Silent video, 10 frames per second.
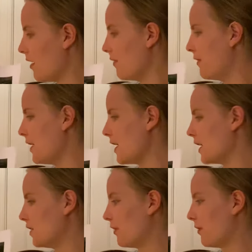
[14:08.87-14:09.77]
V
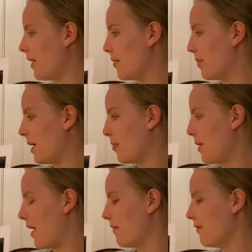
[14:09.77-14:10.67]
is for vampire
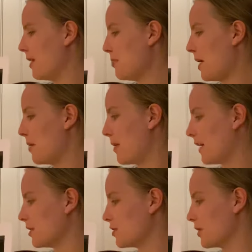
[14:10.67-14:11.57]
bat. Vampire
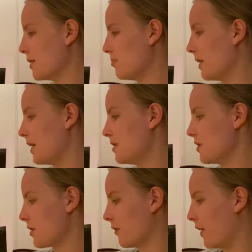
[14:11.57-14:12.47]
bats drink blood to
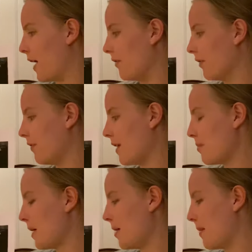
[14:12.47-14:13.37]
survive.
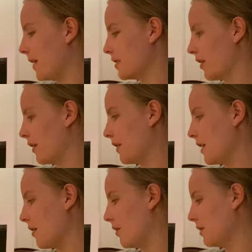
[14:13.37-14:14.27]
Vampire bats are
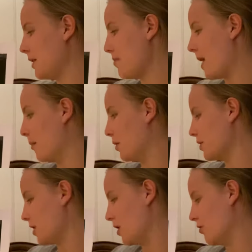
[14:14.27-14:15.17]
the only
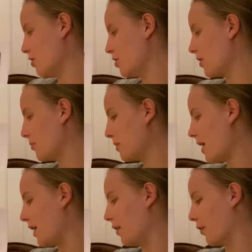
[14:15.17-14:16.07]
mammals known to drink
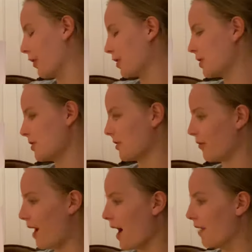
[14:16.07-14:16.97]
blood in order to
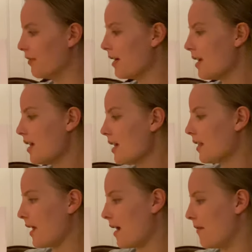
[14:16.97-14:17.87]
survive.
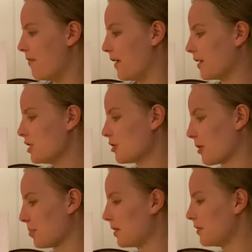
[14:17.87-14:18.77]
They have very
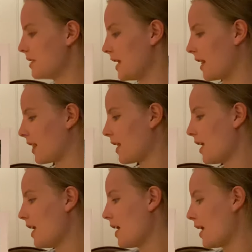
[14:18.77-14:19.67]
sharp little teeth
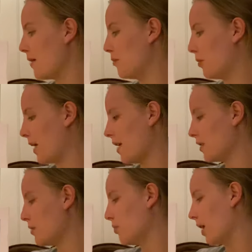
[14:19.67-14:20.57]
and prey
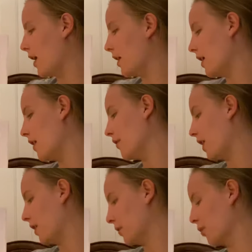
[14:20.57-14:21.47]
on the blood of
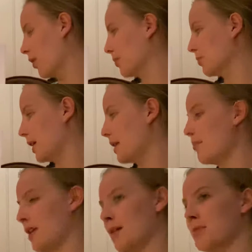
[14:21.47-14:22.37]
other warm-blooded
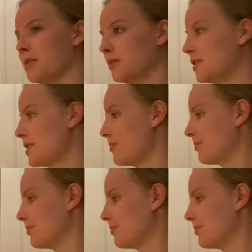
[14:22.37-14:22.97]
mammals.